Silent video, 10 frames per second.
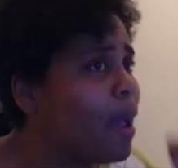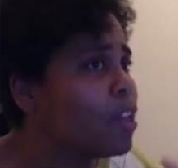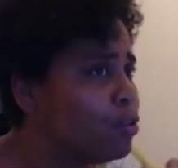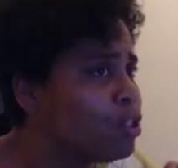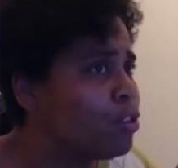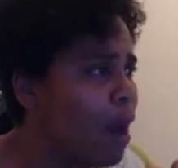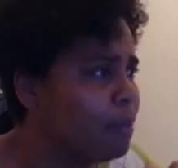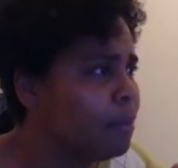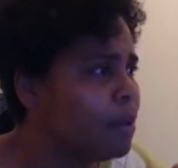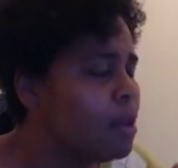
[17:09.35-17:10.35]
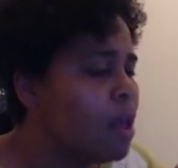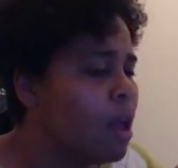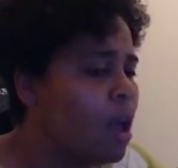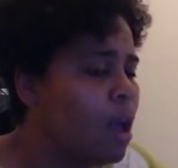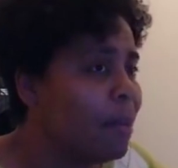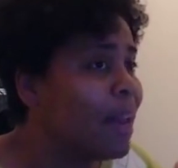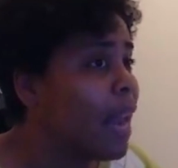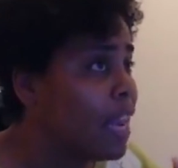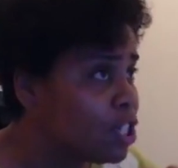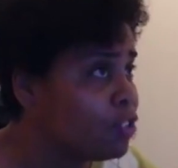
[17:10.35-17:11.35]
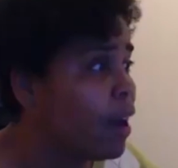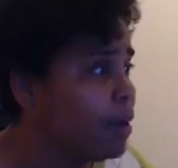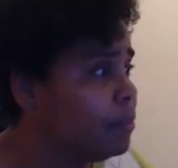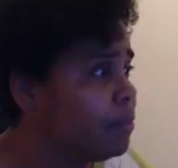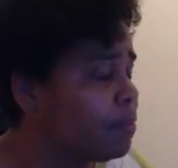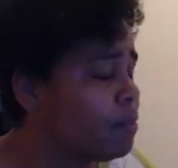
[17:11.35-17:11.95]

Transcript: I use Stripe. I like Stripe.